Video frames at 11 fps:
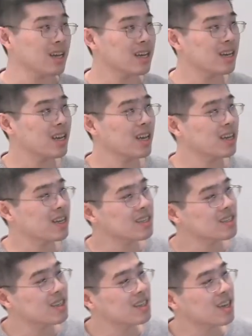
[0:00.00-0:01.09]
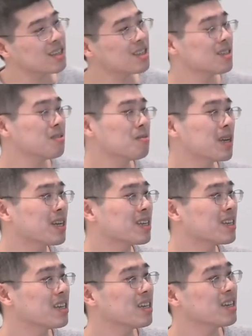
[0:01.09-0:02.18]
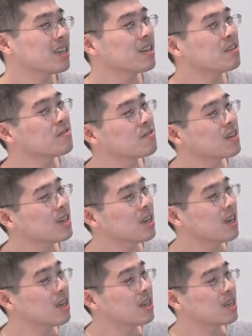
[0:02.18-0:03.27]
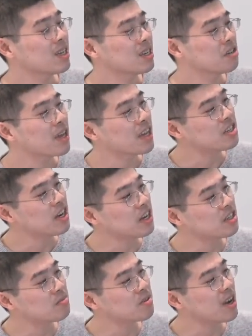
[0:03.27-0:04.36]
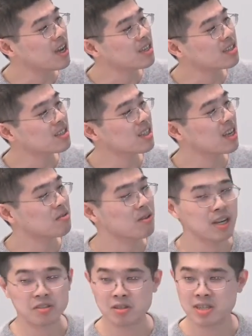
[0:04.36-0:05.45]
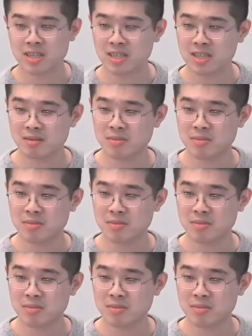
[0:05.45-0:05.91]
I, I guess another way, if uh, you can change the price like gradually.